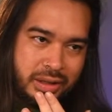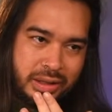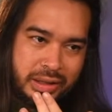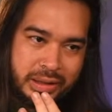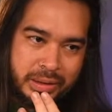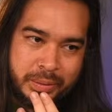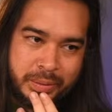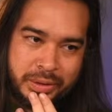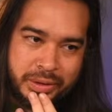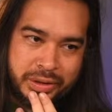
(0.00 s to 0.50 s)

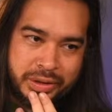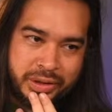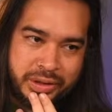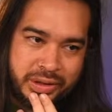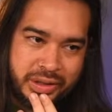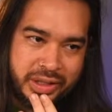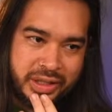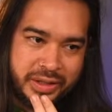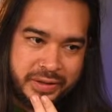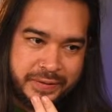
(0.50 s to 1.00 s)
I wonder
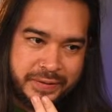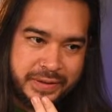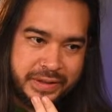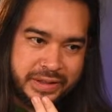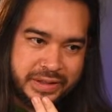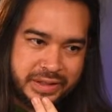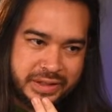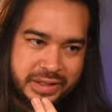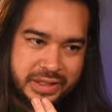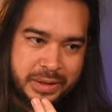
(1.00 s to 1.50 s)
if
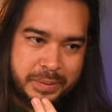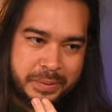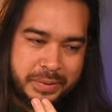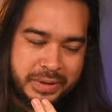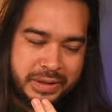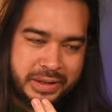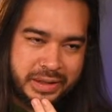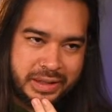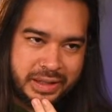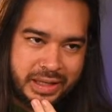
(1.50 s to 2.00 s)
it's
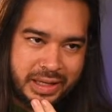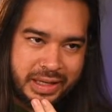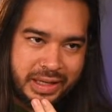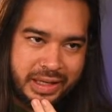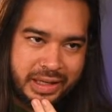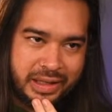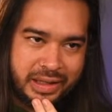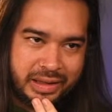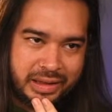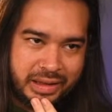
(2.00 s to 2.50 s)
something
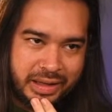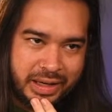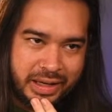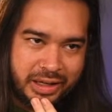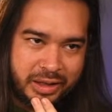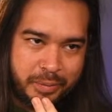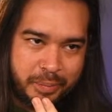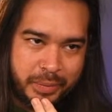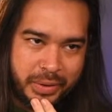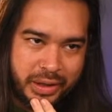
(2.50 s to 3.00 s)
like
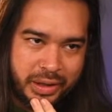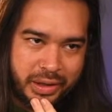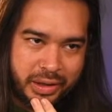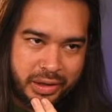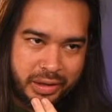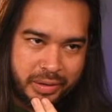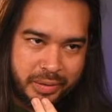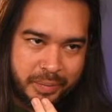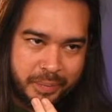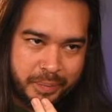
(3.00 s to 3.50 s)
that,
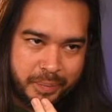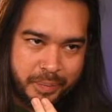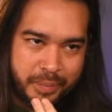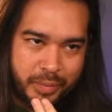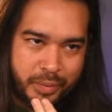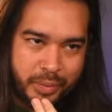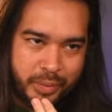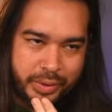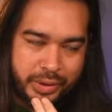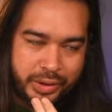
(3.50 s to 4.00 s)
man.
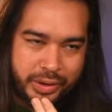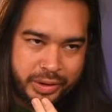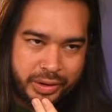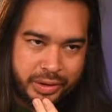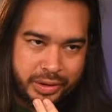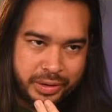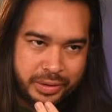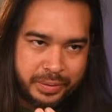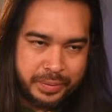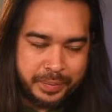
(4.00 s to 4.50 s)

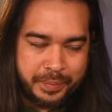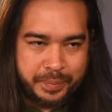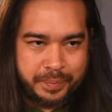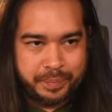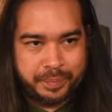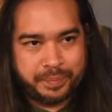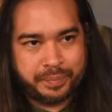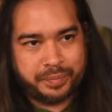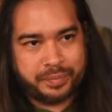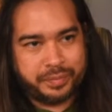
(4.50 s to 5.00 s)
Where...
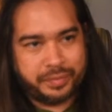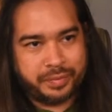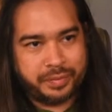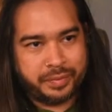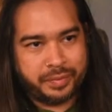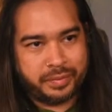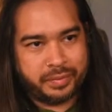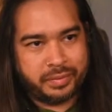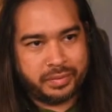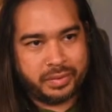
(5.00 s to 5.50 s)

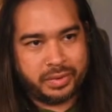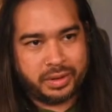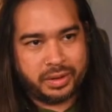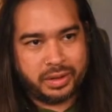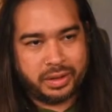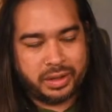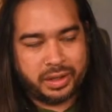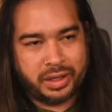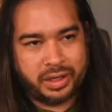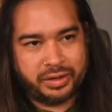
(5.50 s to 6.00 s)

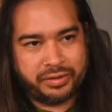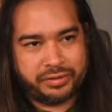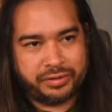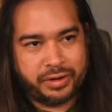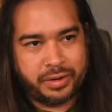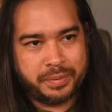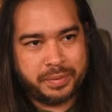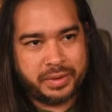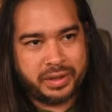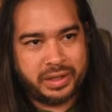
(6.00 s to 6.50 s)
Alright,
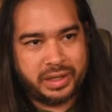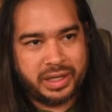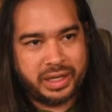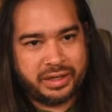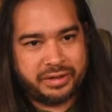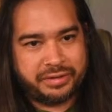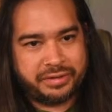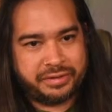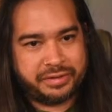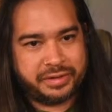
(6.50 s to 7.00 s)
from the
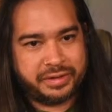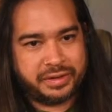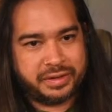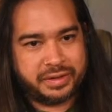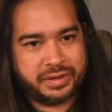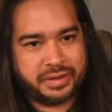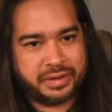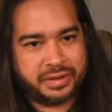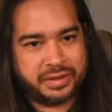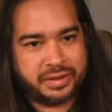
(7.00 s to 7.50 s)
left...